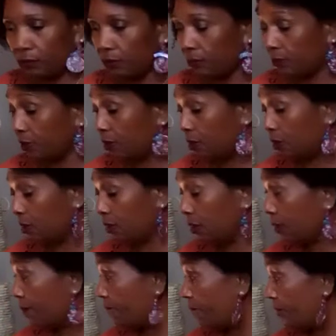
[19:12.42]
I'm getting a little
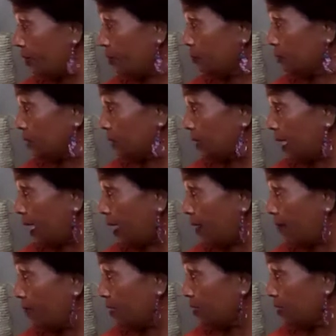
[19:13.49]
confused. Did I
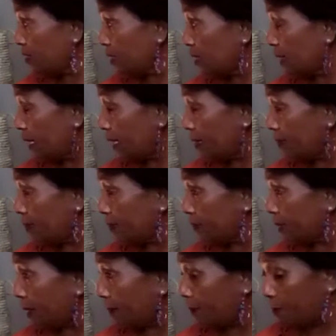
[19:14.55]
have this lamp up
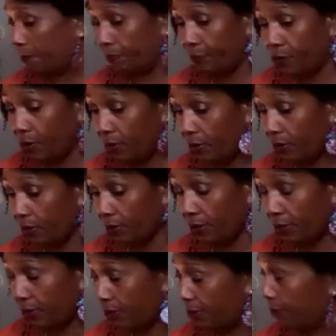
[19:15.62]
top of a book
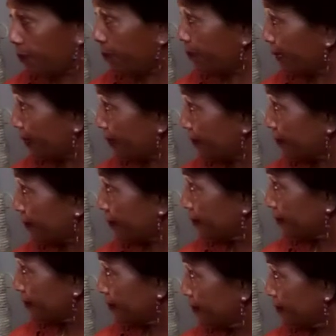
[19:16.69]
or what?
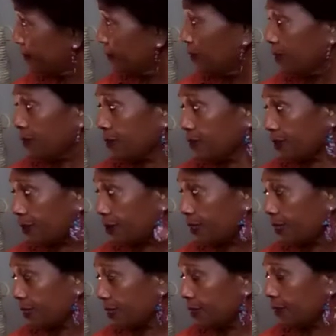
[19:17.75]

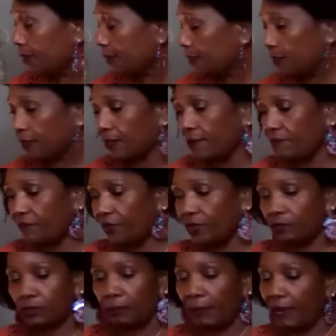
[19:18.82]
Curly getting a little
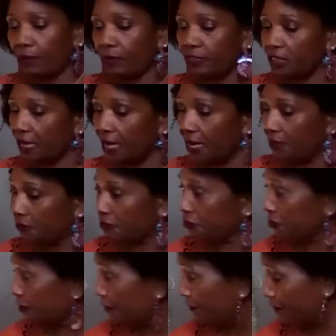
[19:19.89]
confused about where she had her
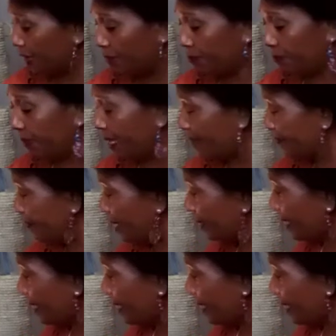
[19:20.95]
stuff at, but I think